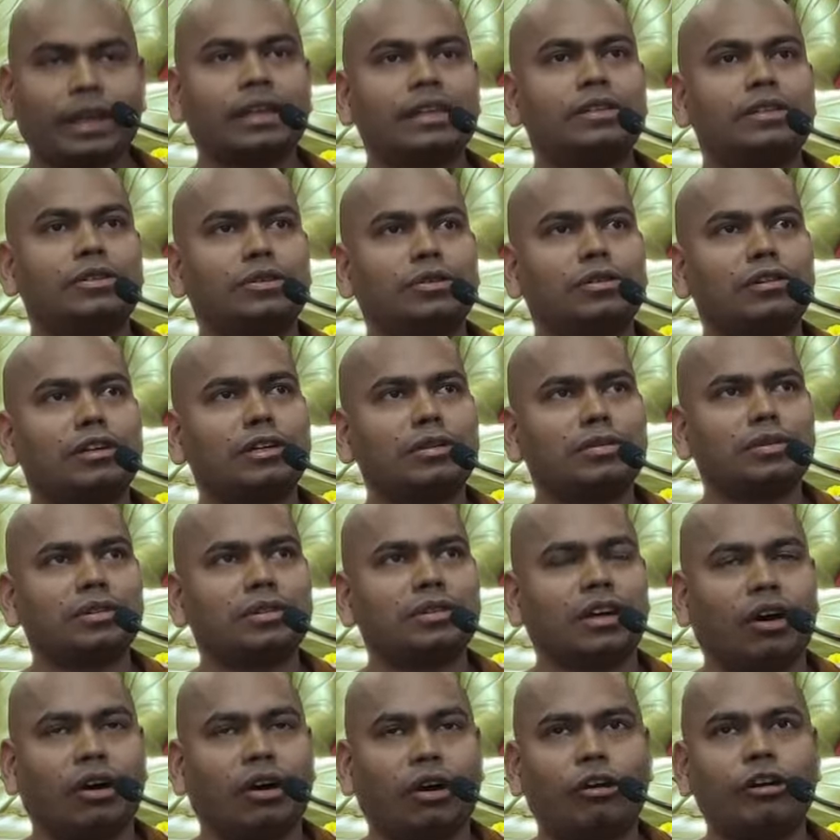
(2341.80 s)
told you the
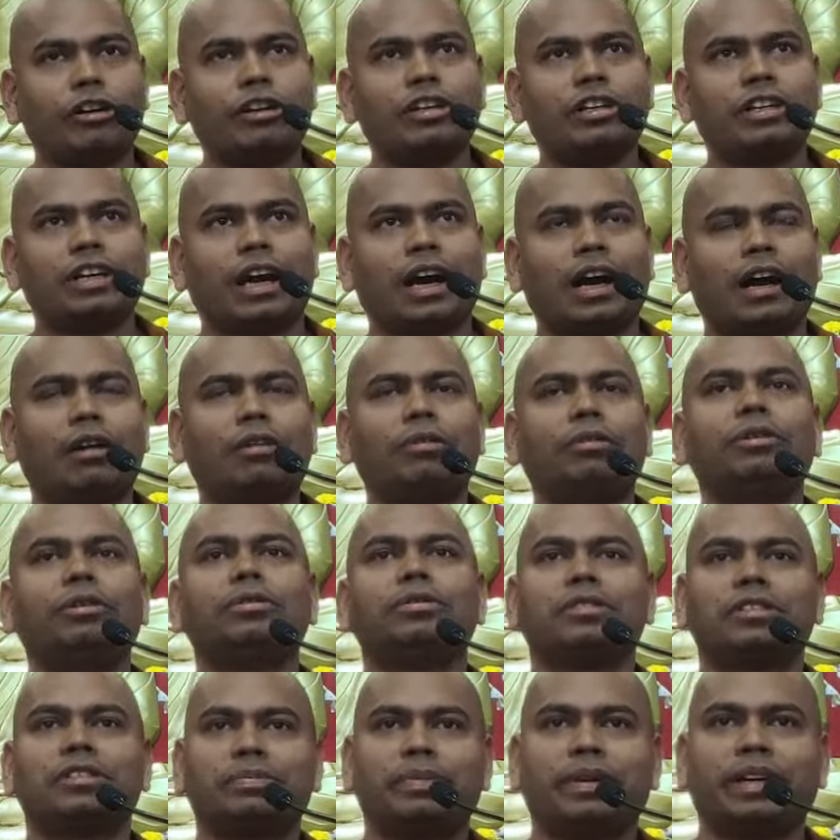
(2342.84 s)
order how you
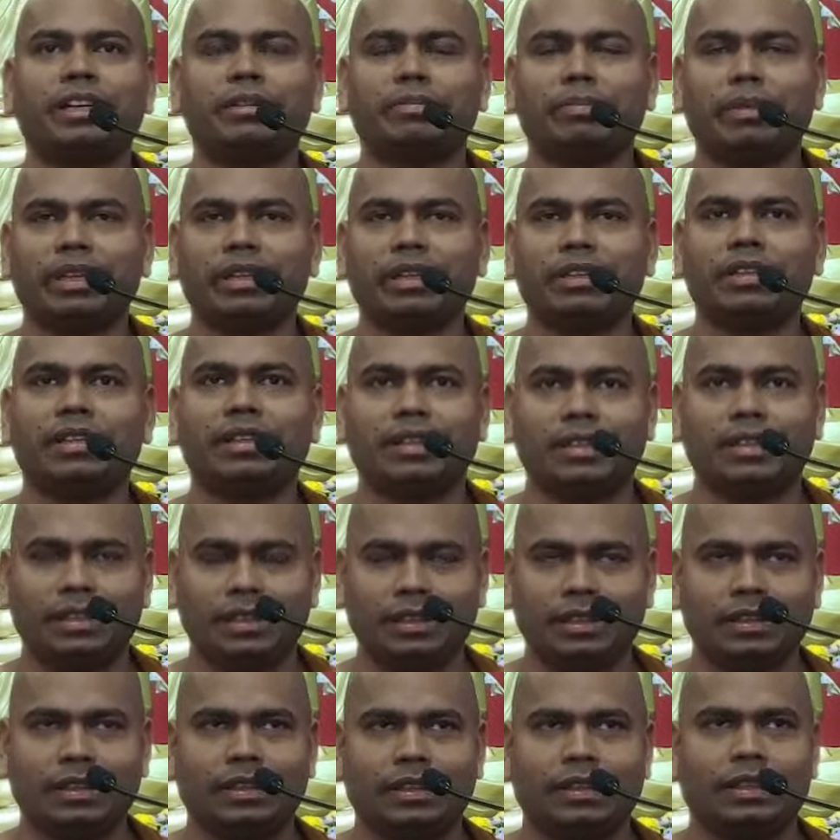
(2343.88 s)
spread metta.
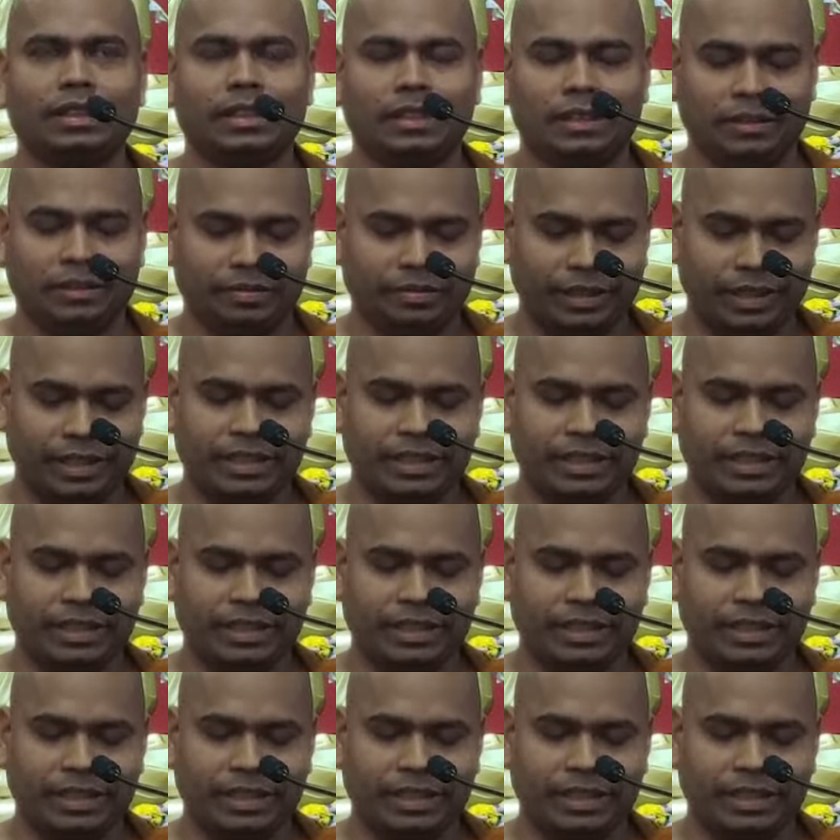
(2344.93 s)
The first